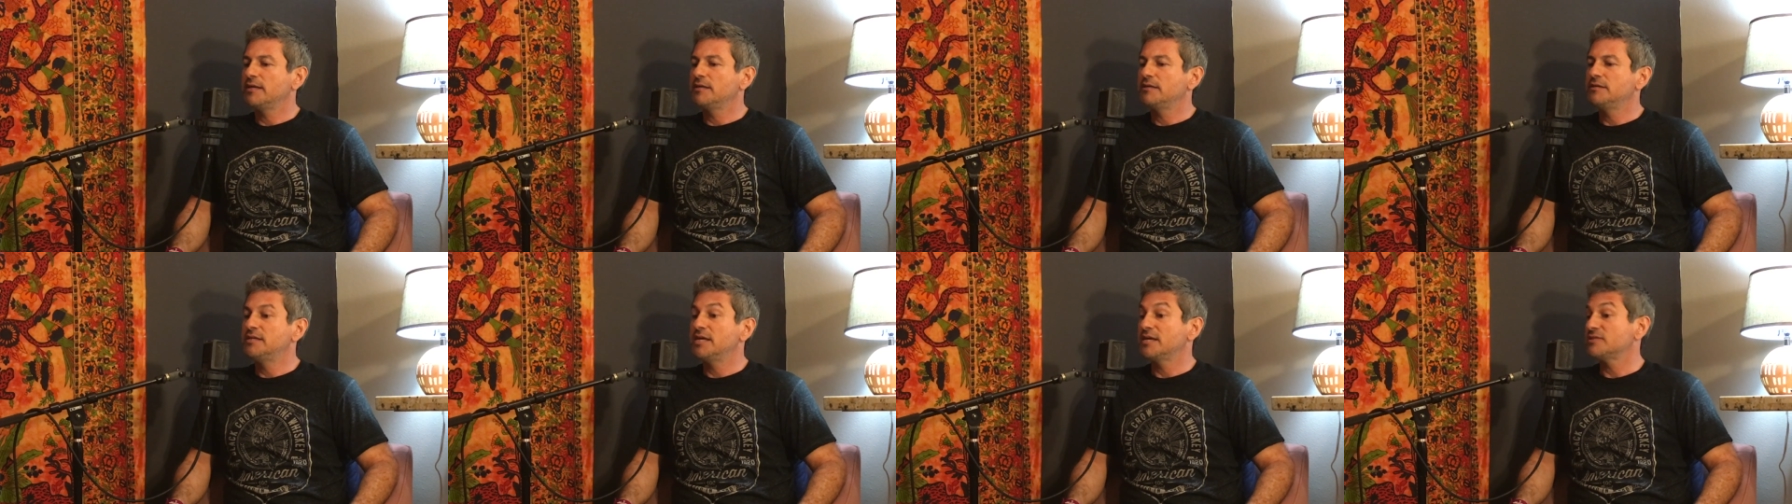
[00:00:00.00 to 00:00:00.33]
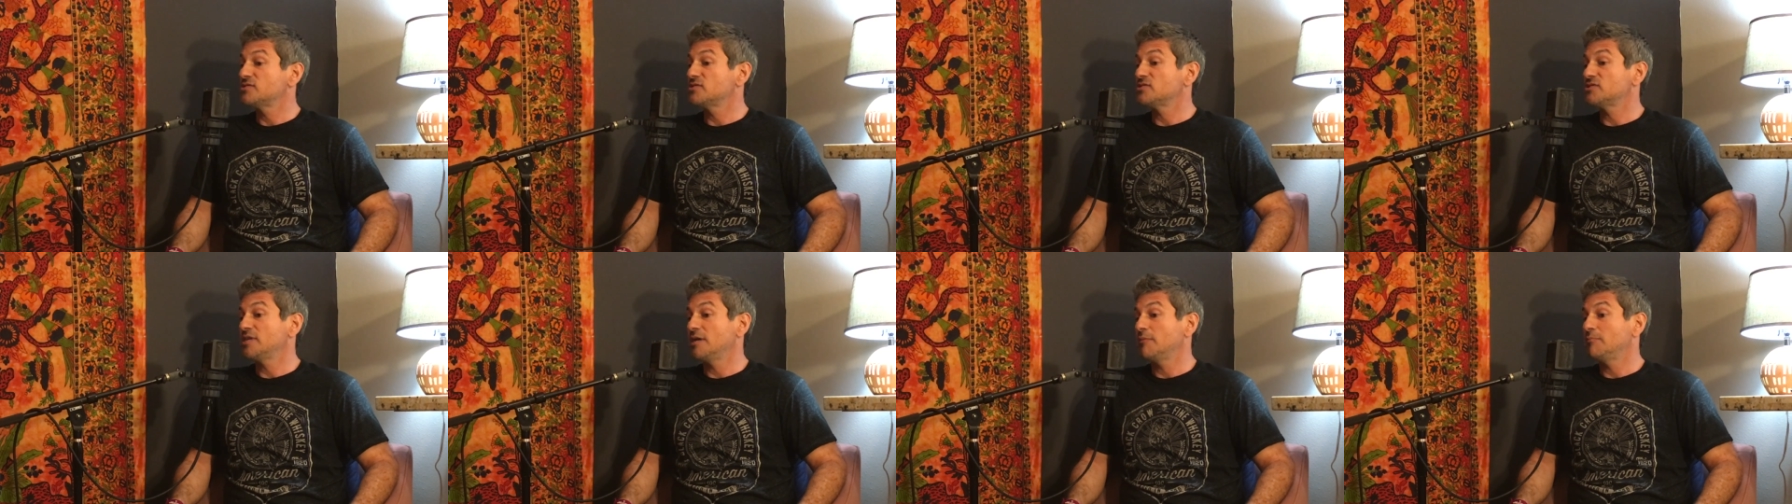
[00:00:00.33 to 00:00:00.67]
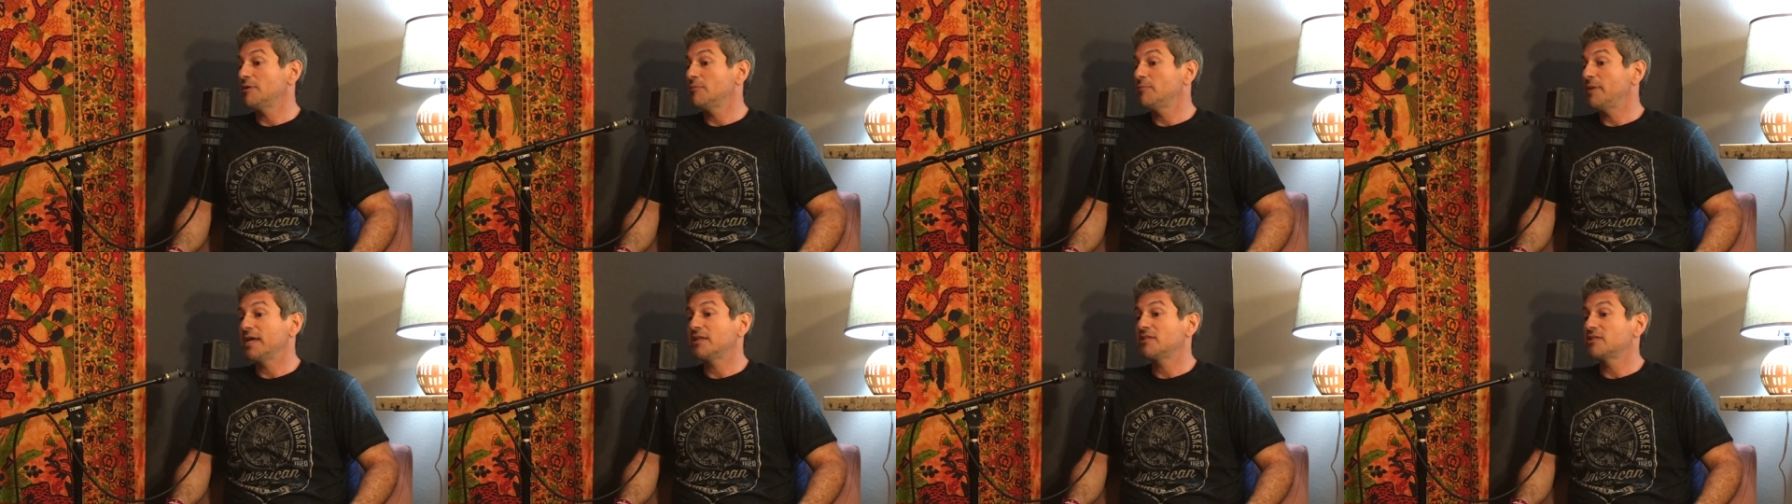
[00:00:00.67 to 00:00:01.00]
doesn't seem to
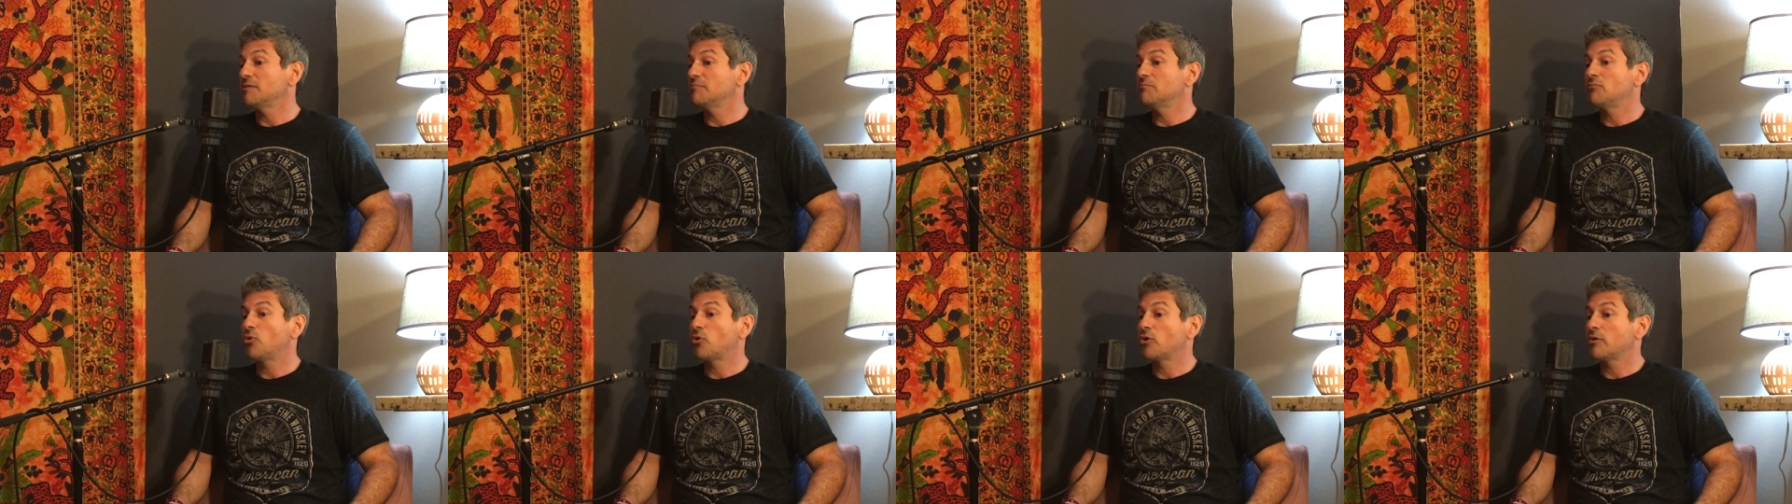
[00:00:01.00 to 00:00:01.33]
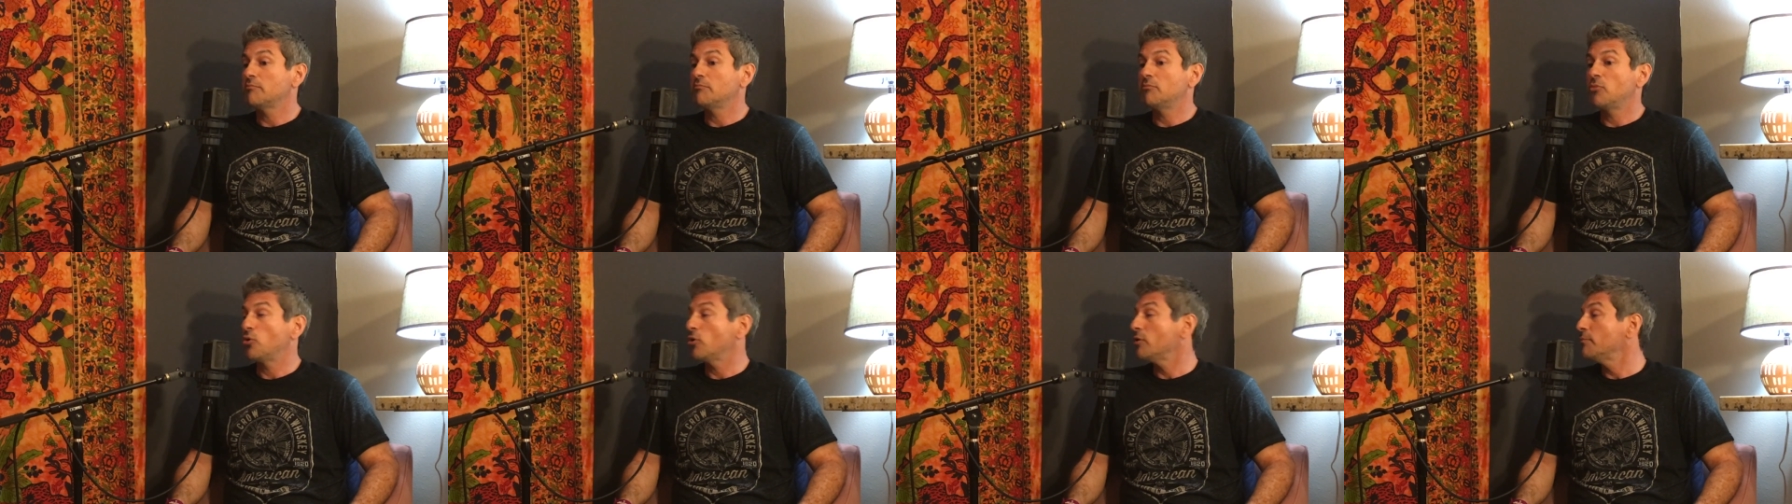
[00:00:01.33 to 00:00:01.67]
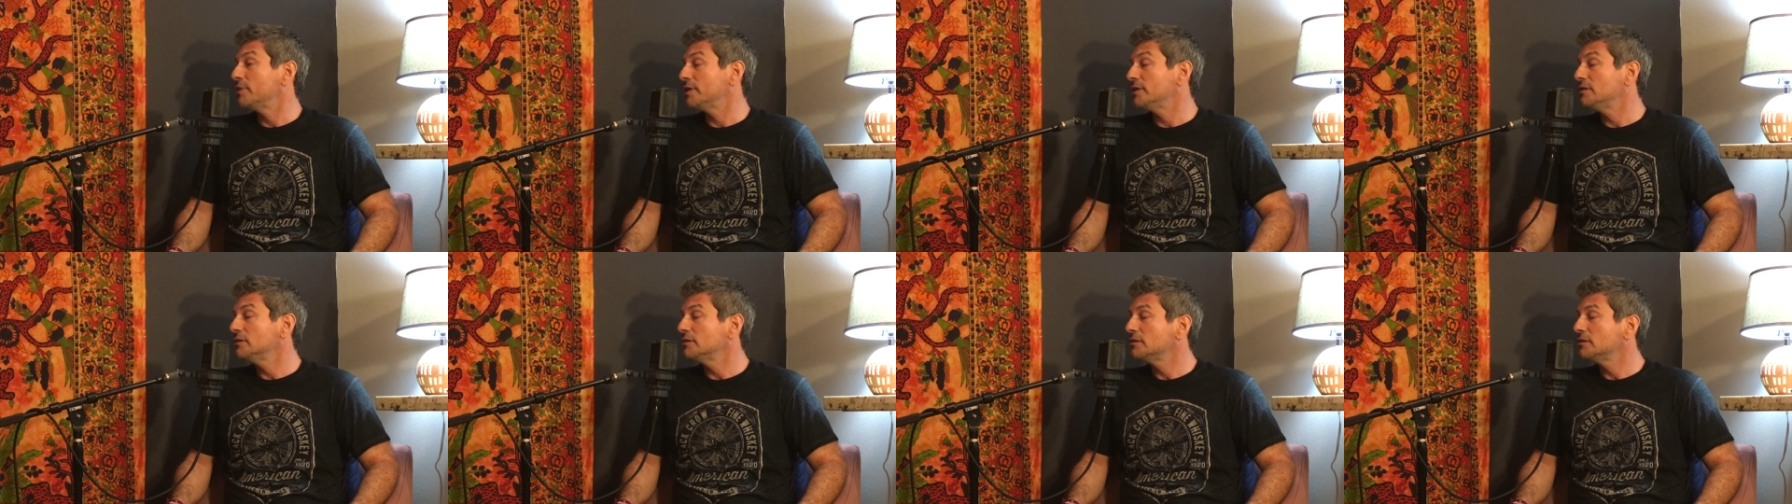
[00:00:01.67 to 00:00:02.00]
make them more morbid.